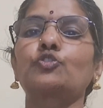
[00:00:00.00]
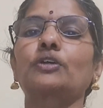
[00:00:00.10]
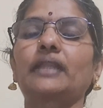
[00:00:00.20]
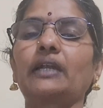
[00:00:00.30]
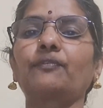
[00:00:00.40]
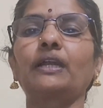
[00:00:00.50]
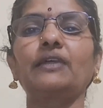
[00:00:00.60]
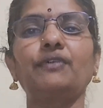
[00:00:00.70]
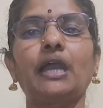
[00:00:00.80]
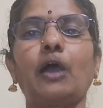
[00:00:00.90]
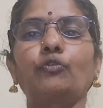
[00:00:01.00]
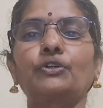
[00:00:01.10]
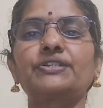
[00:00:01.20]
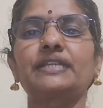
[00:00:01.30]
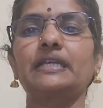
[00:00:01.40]
So that only we have
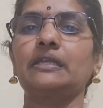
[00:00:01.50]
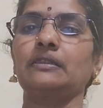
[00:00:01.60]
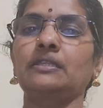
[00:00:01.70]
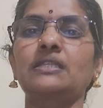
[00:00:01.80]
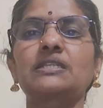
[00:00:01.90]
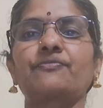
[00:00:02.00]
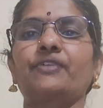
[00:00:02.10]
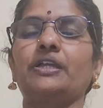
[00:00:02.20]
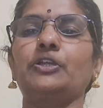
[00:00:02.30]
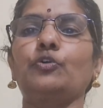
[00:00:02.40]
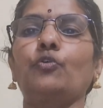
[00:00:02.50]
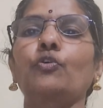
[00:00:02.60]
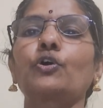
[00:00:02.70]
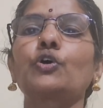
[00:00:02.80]
to see in this video.